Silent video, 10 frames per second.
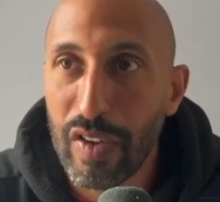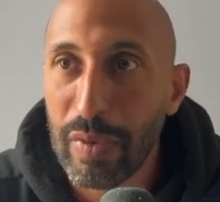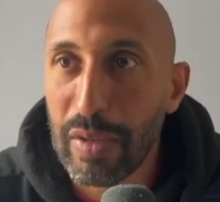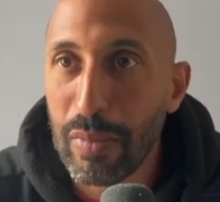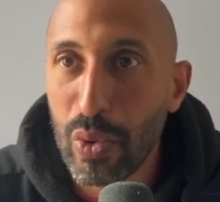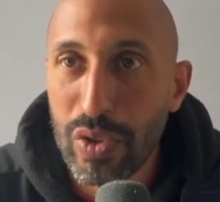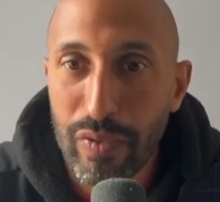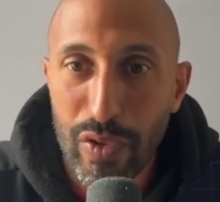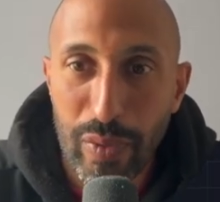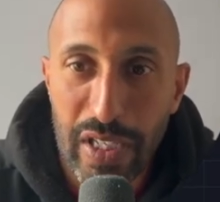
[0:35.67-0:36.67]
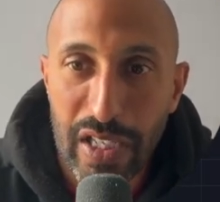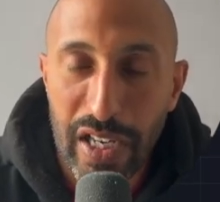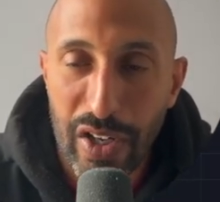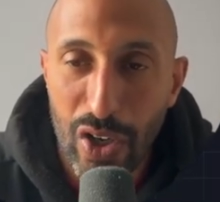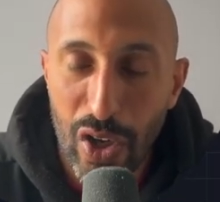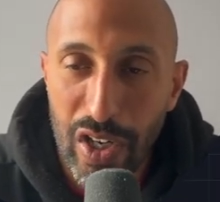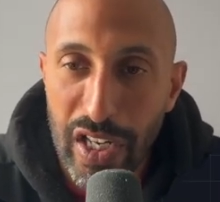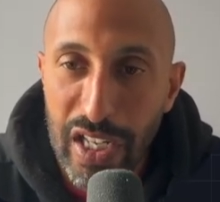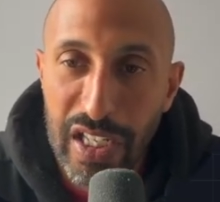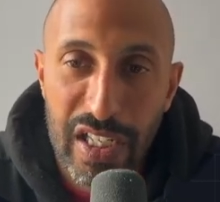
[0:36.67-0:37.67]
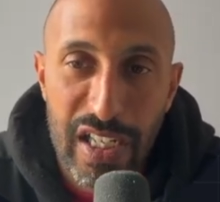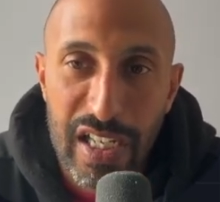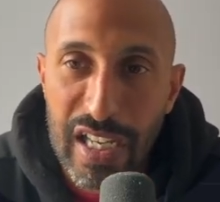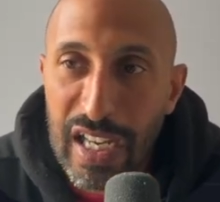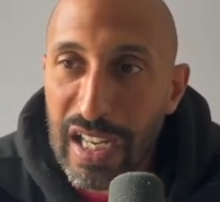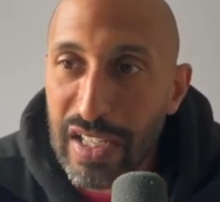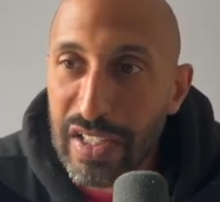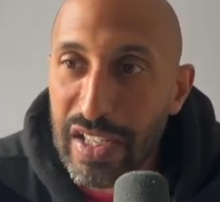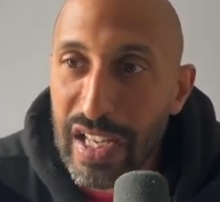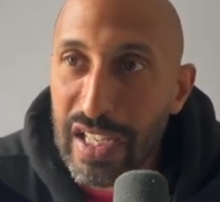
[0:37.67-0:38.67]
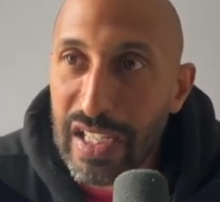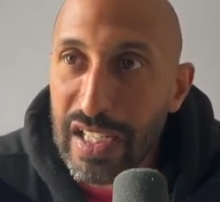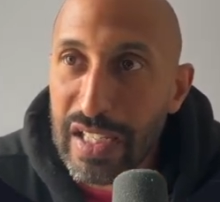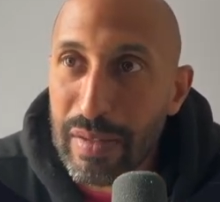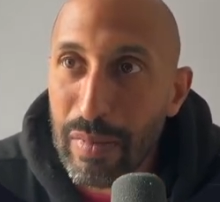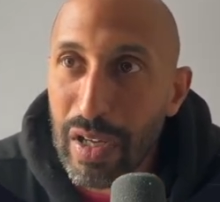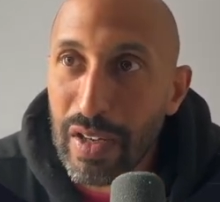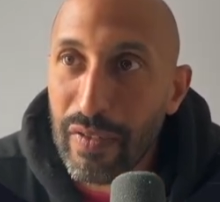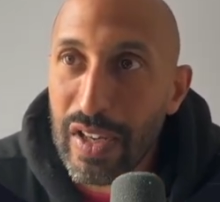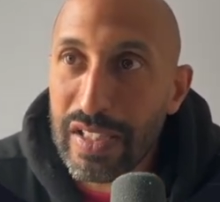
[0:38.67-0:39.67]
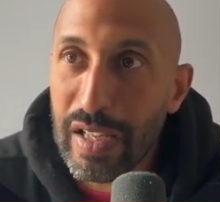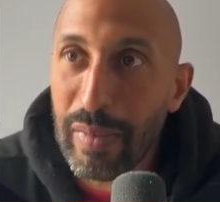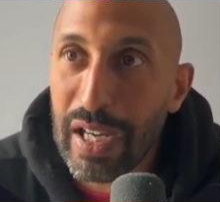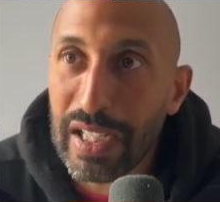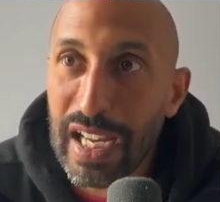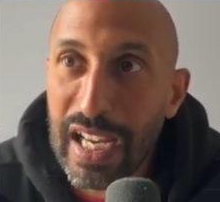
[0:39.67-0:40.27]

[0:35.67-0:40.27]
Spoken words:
I've been in Malta for a week. I had a holiday, and today is my first day back.